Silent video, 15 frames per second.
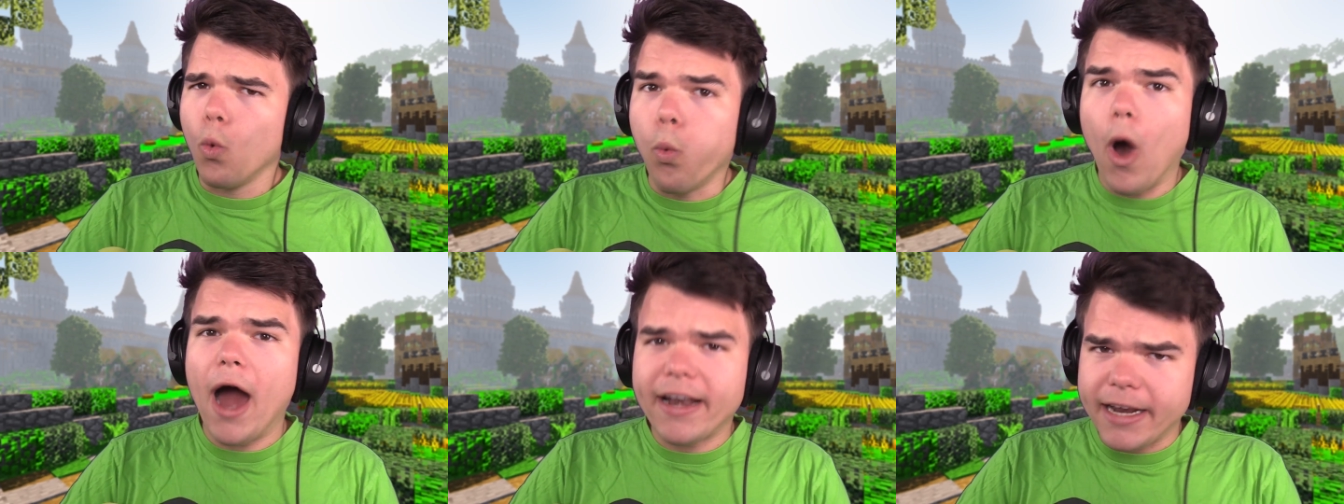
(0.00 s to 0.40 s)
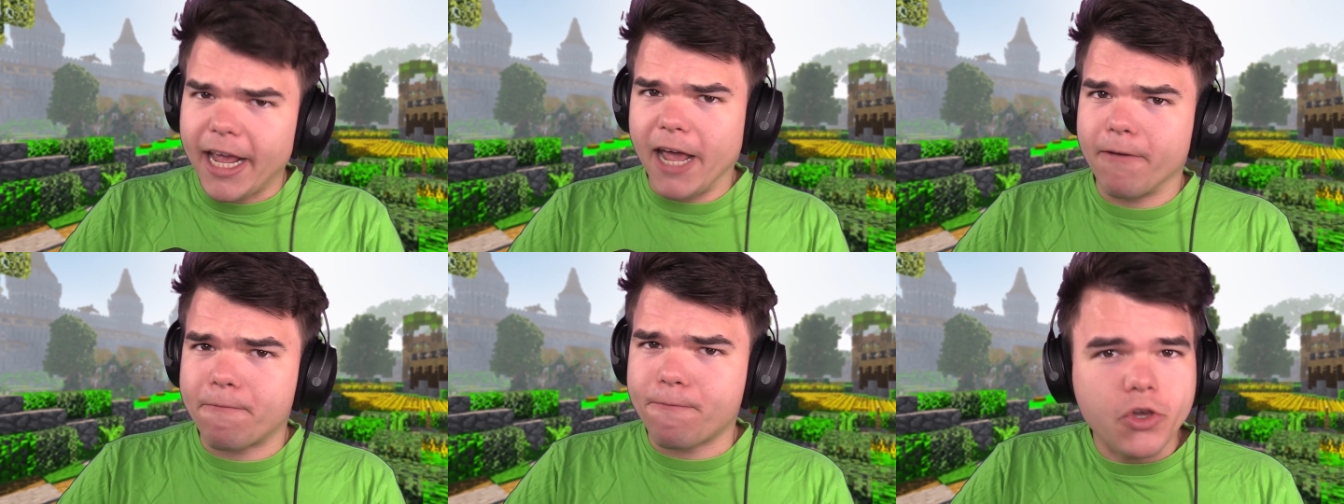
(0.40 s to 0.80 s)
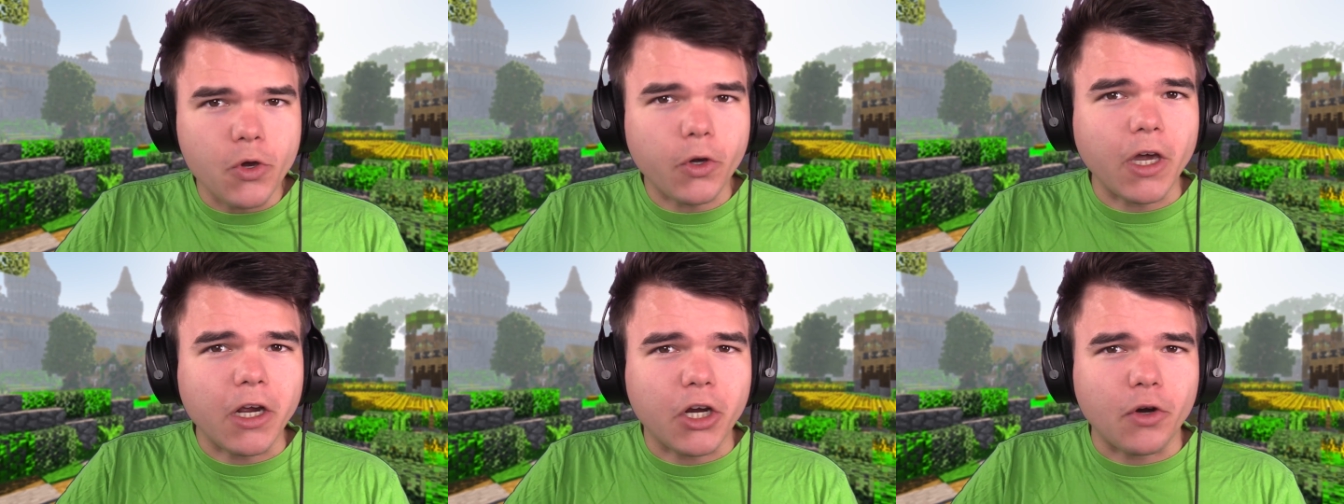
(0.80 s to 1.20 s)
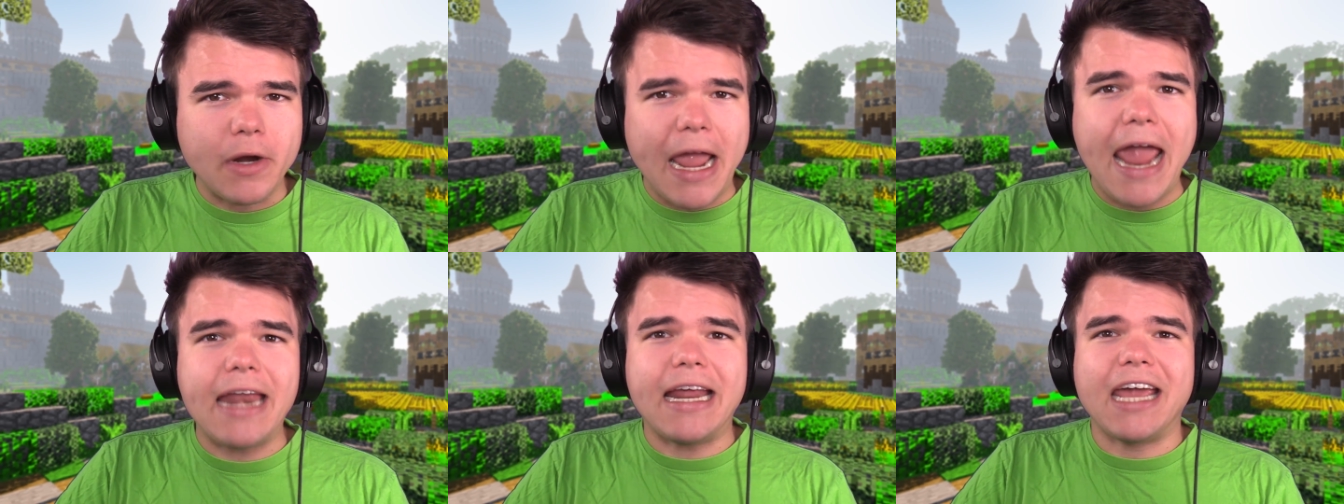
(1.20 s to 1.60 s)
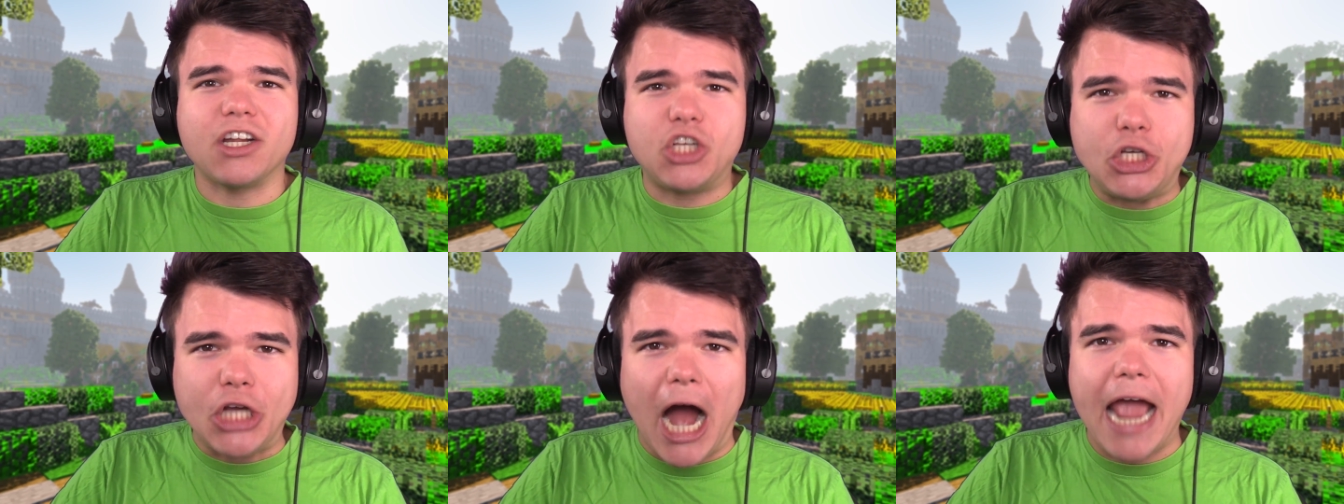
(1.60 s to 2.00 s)
What if you could create a
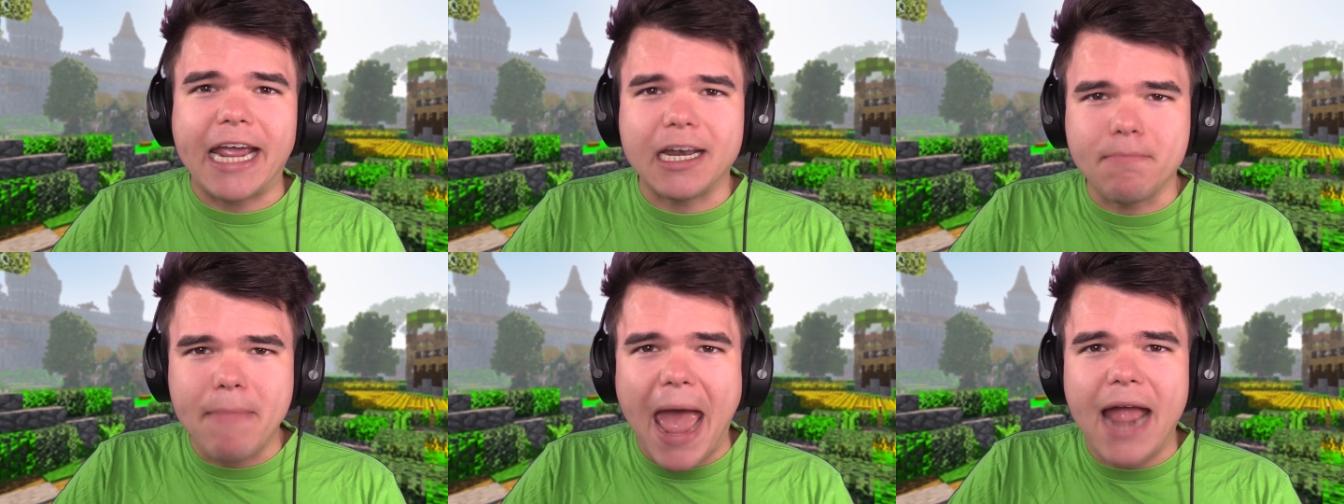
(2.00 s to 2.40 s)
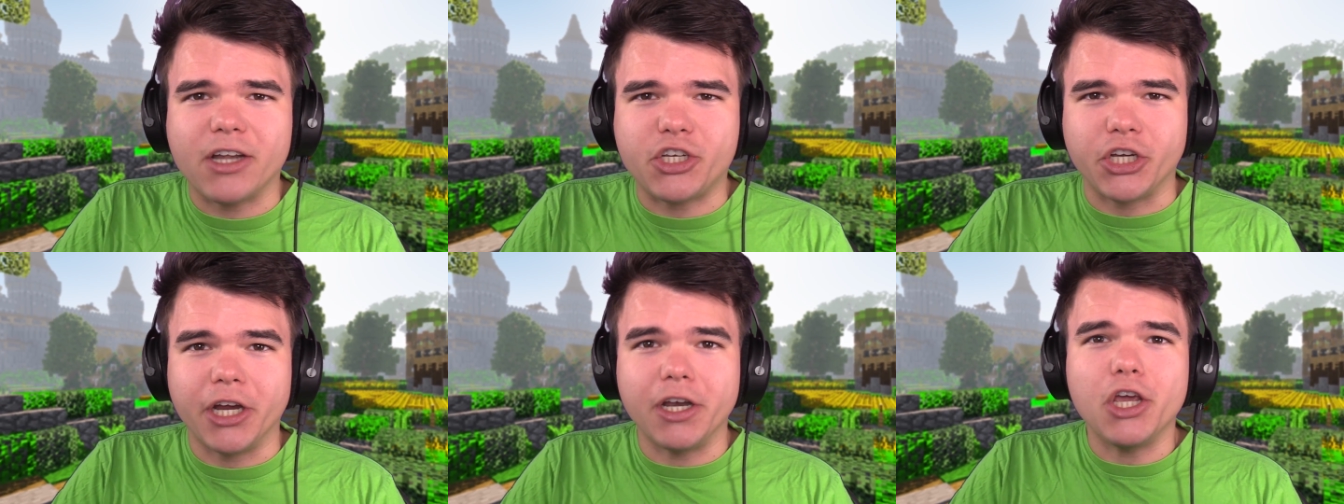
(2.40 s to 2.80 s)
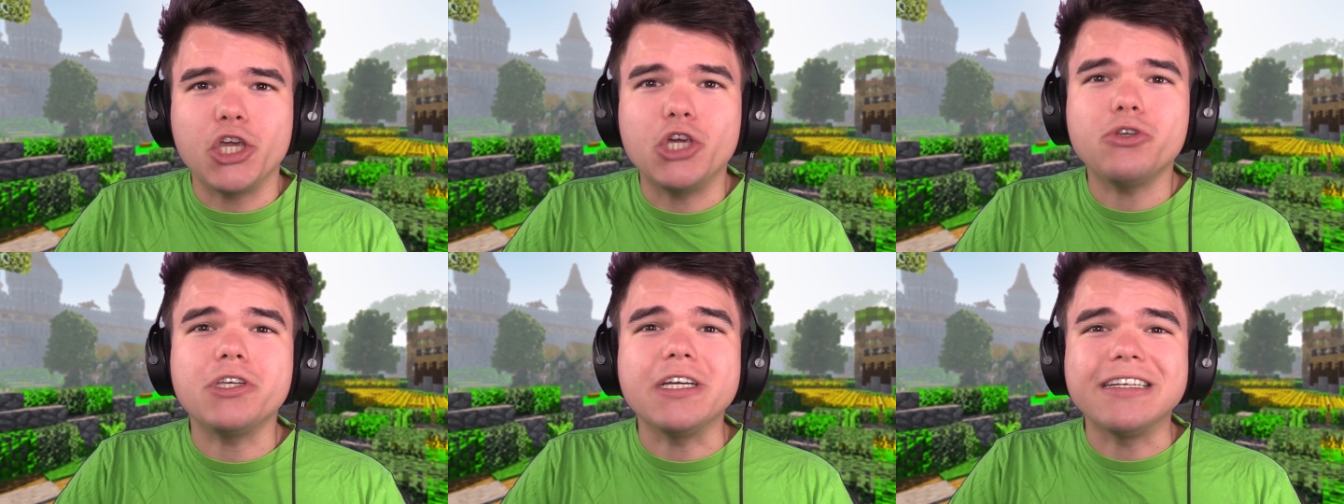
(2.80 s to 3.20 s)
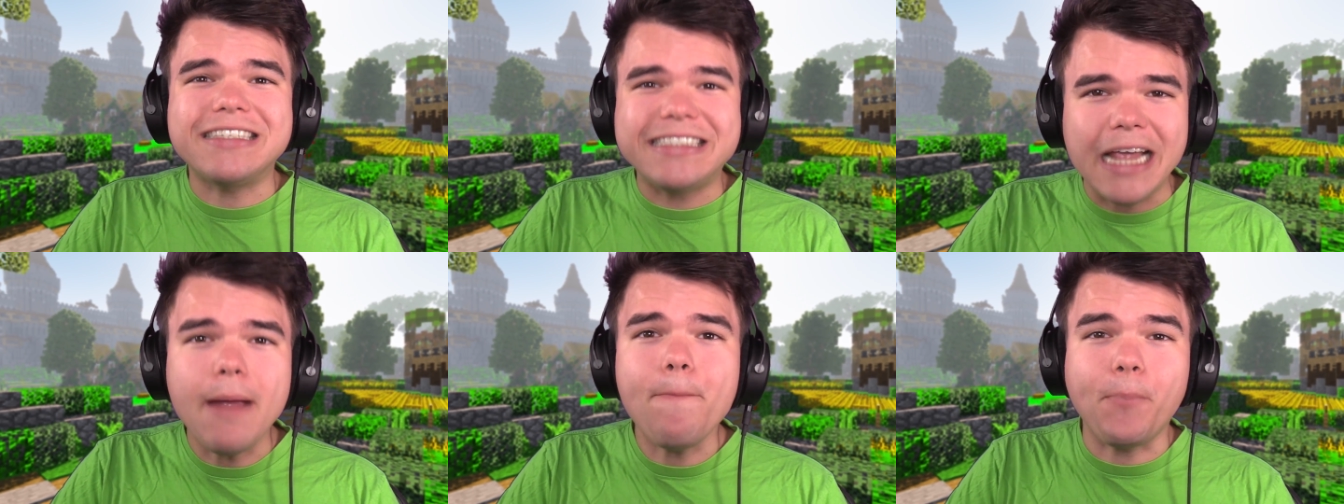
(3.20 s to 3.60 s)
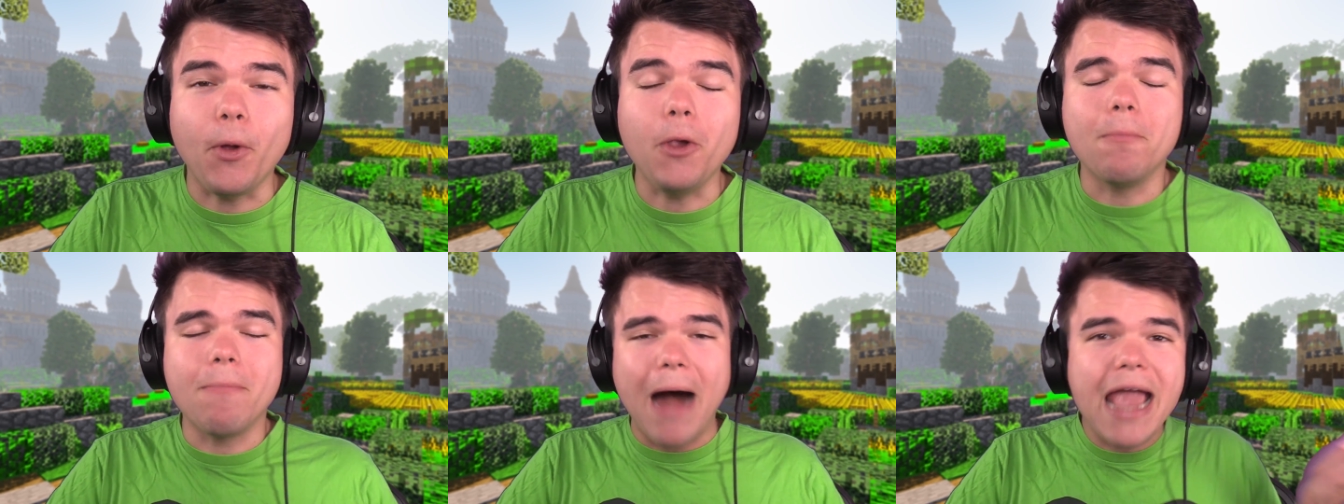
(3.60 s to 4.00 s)
giant mansion using a
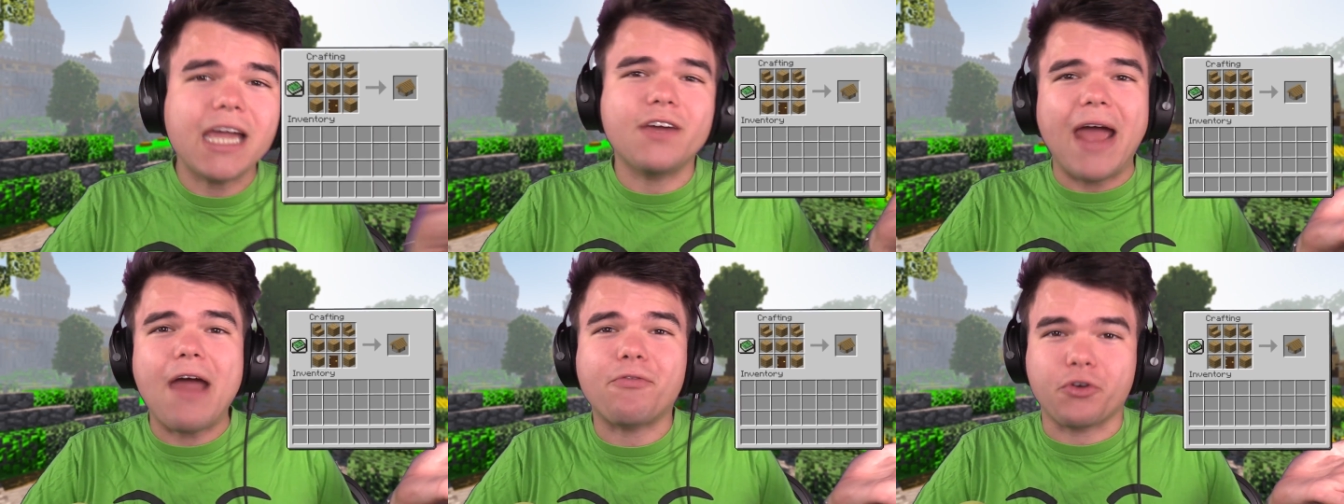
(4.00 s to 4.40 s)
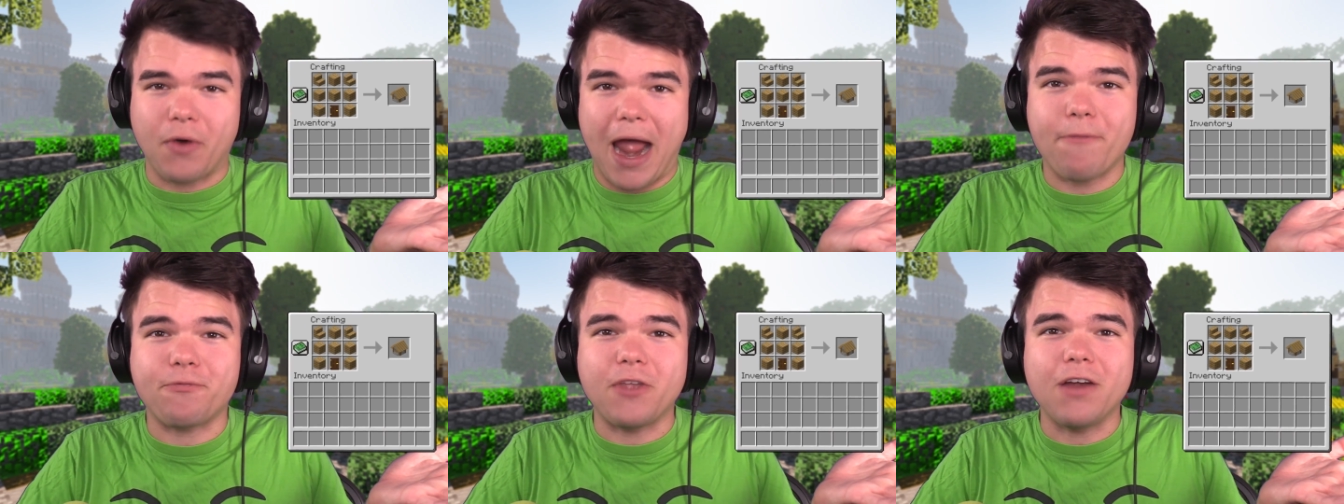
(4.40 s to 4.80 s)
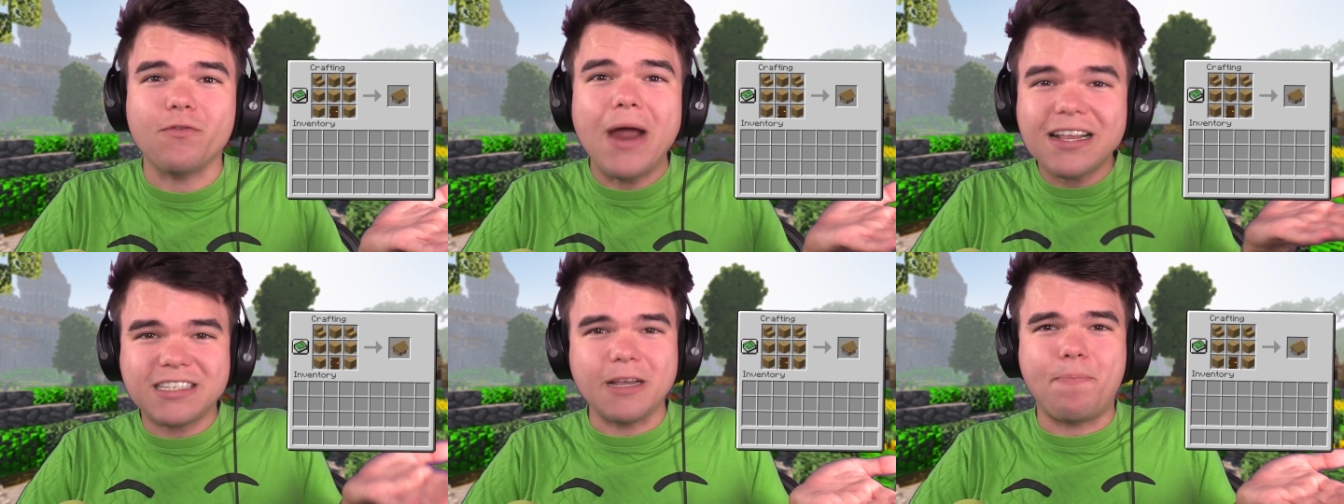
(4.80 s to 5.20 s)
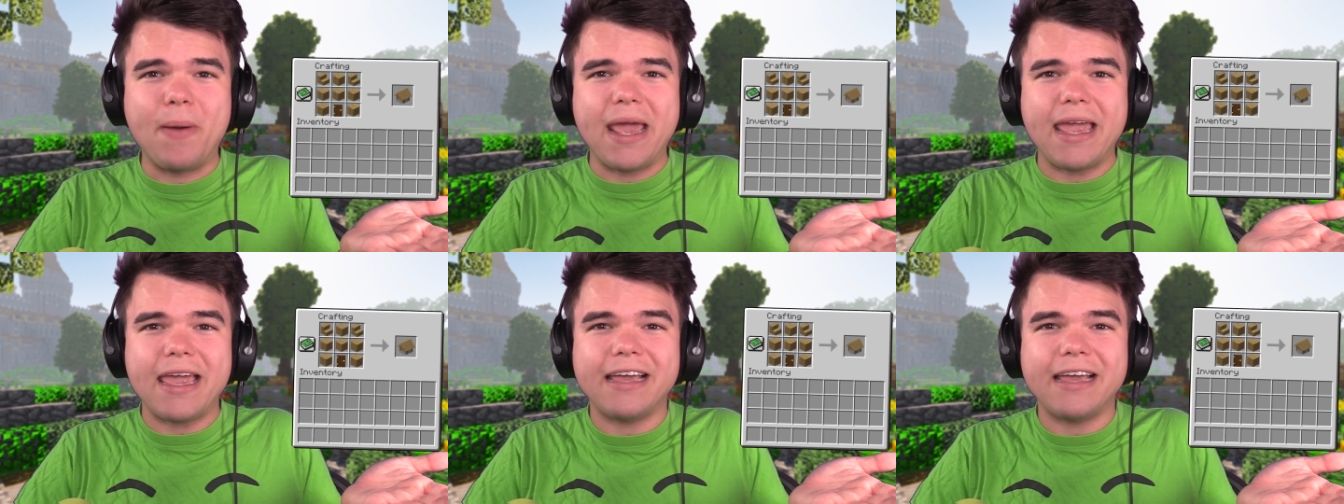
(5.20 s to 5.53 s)
simple Minecraft crafting recipe?